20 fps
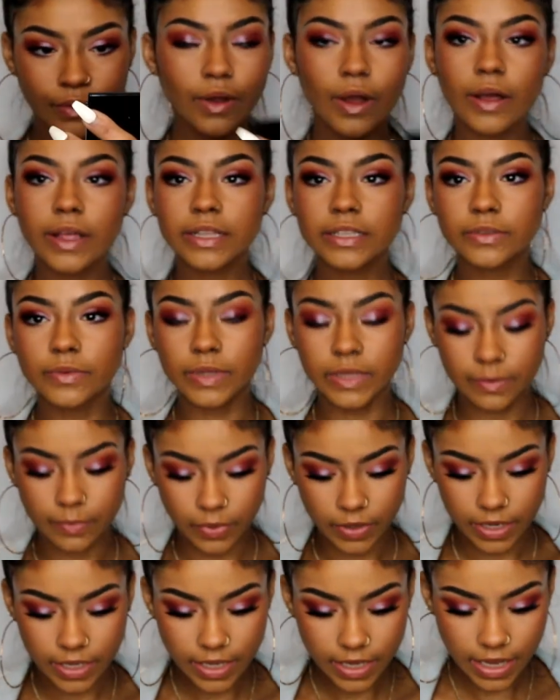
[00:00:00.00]
that's really
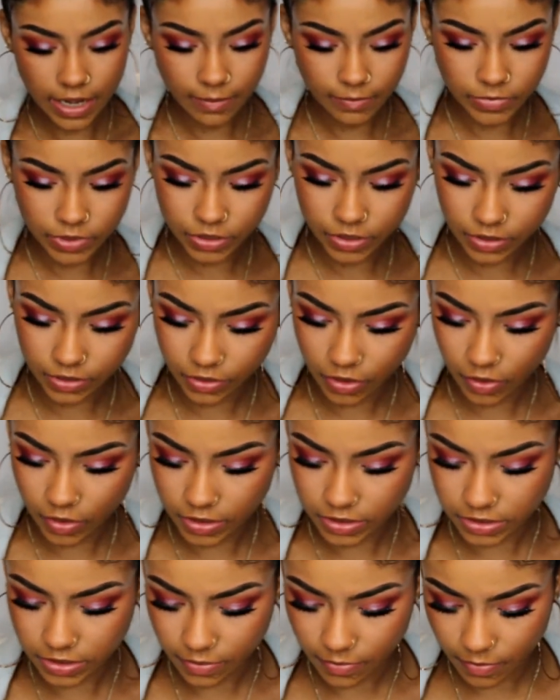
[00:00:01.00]
pretty, and I'm just gonna throw
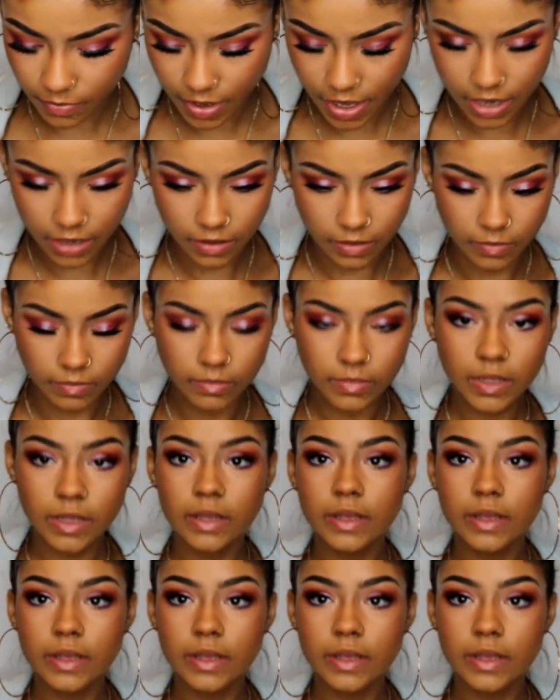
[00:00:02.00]
on some bottom